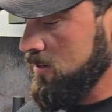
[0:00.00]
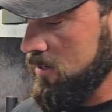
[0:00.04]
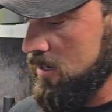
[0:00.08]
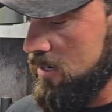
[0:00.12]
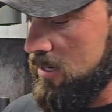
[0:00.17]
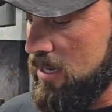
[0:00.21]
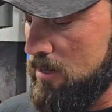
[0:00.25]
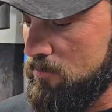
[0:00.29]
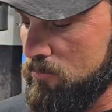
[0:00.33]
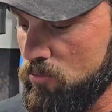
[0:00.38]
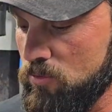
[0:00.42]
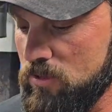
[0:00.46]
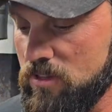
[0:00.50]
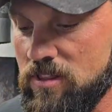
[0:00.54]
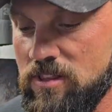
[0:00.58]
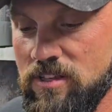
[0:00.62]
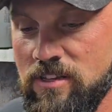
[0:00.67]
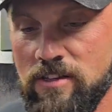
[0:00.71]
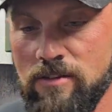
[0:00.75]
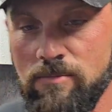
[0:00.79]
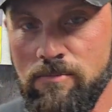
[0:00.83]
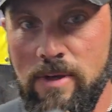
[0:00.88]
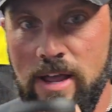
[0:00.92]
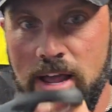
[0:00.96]
it comes with
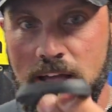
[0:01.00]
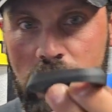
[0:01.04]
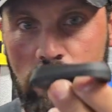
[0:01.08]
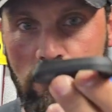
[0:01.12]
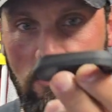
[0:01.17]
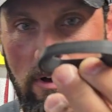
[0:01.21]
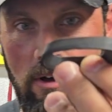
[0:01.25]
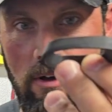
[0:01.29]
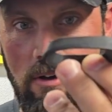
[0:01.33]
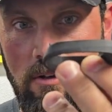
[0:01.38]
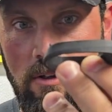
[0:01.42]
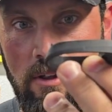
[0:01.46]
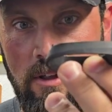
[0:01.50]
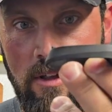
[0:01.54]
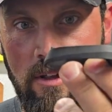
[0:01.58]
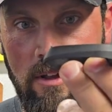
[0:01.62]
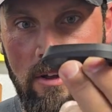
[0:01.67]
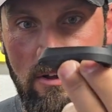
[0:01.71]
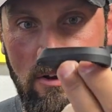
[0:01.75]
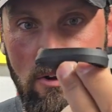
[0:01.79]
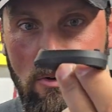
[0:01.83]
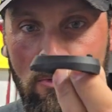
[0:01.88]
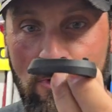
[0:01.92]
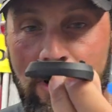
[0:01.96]
this magwell
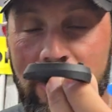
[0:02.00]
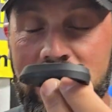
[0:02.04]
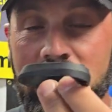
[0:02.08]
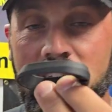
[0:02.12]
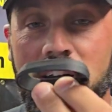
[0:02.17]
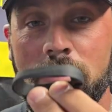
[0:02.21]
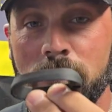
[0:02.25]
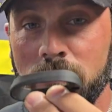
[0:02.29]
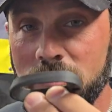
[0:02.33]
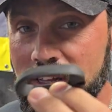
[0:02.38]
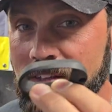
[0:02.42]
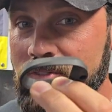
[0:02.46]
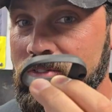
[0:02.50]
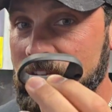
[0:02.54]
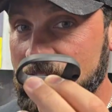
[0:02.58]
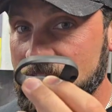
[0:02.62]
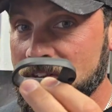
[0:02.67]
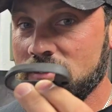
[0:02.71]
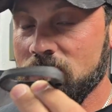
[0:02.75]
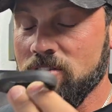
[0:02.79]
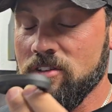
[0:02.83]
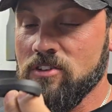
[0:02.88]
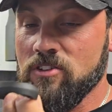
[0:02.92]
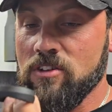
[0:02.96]
right here. I believe this
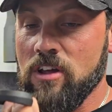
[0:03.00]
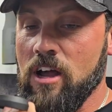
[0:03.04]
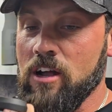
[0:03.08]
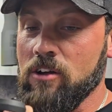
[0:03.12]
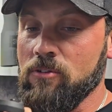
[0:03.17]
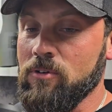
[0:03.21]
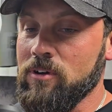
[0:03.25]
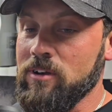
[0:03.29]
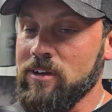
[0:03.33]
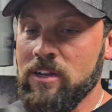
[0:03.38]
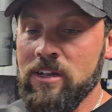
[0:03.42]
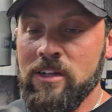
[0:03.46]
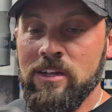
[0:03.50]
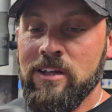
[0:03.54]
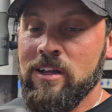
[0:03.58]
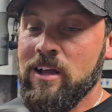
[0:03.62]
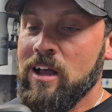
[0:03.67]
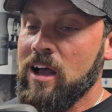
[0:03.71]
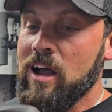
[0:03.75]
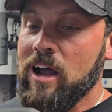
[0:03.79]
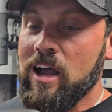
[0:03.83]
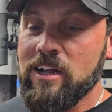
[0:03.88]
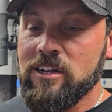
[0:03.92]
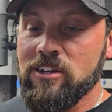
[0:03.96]
is the stock one.
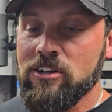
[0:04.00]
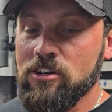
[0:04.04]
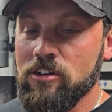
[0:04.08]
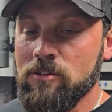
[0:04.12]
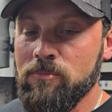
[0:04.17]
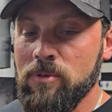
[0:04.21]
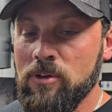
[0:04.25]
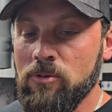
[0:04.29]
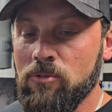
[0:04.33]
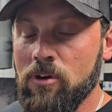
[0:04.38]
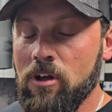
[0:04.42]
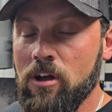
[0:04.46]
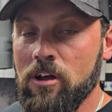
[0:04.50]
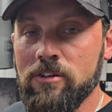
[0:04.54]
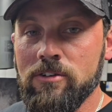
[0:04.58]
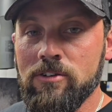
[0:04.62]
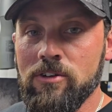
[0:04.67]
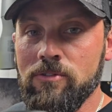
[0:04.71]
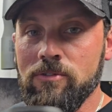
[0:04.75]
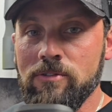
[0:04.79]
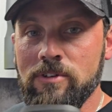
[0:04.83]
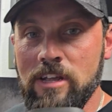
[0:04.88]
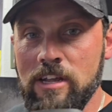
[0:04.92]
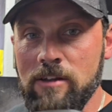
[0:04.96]
I could be wrong,
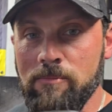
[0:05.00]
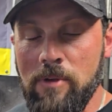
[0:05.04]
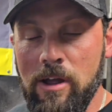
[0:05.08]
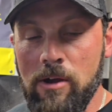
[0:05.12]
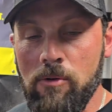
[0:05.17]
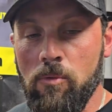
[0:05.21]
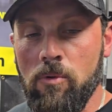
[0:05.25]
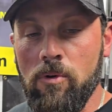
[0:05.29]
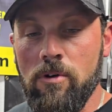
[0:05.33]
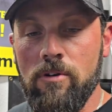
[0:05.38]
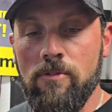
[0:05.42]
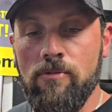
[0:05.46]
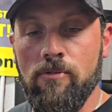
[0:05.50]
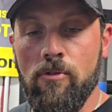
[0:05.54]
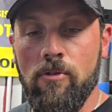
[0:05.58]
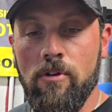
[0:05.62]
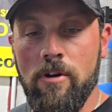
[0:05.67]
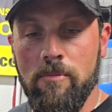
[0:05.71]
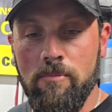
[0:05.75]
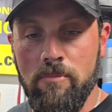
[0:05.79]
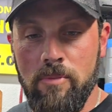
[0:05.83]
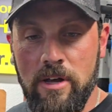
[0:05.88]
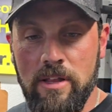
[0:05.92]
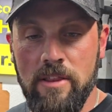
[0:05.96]
don't take my word for
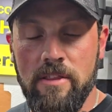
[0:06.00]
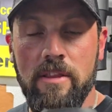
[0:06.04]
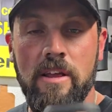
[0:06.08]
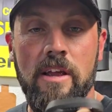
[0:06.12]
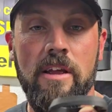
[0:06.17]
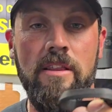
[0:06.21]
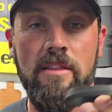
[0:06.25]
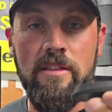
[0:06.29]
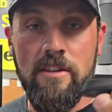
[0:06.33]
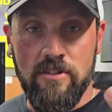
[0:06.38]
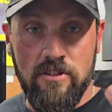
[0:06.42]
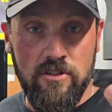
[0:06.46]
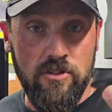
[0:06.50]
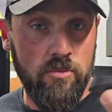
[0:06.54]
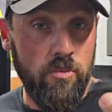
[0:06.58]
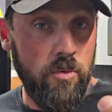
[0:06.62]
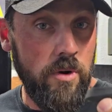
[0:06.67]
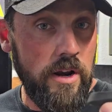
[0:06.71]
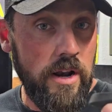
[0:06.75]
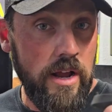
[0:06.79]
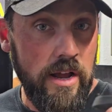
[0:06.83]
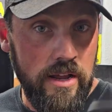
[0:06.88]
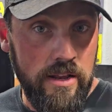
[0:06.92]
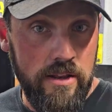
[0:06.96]
it, but this is
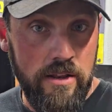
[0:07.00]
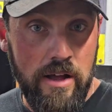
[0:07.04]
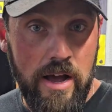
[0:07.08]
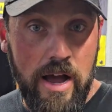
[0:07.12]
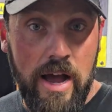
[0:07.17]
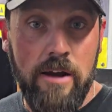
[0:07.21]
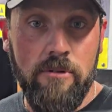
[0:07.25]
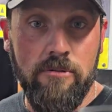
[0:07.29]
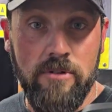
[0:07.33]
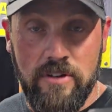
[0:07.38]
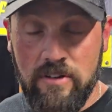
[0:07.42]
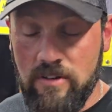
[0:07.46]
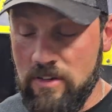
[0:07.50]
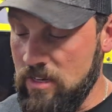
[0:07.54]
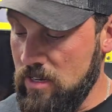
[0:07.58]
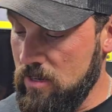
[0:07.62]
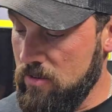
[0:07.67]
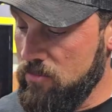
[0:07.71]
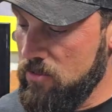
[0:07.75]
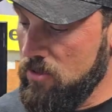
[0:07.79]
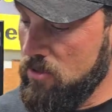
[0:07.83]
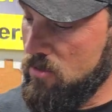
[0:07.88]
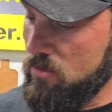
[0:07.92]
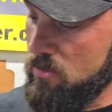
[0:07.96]
what I received